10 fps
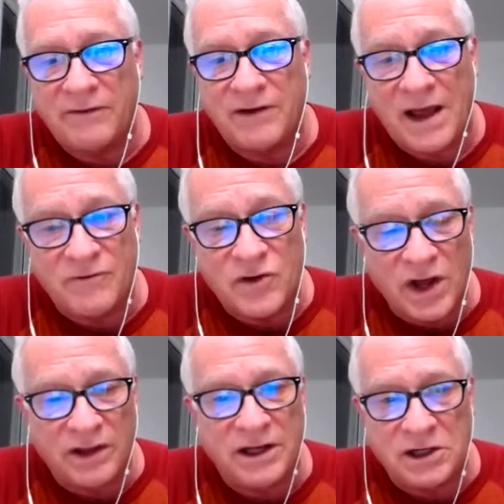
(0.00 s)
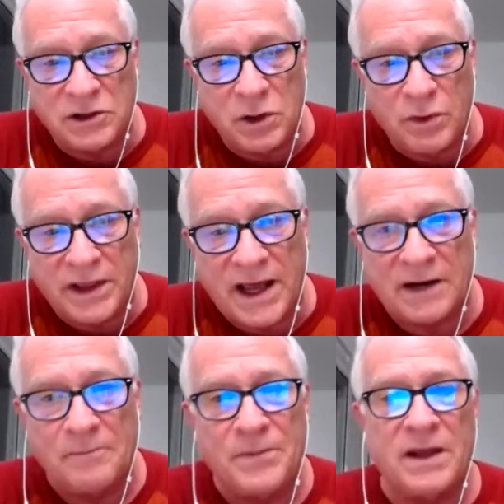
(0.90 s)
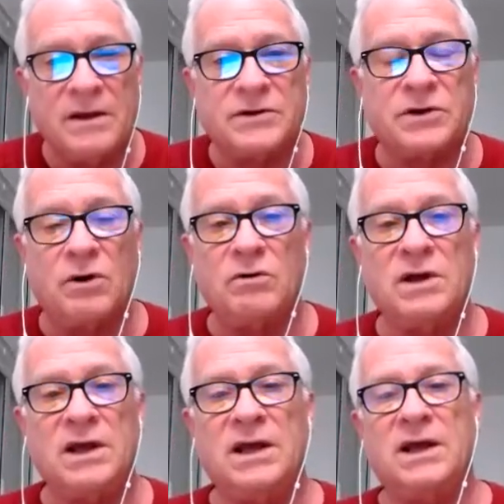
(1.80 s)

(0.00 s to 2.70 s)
to have nothing to do with that. So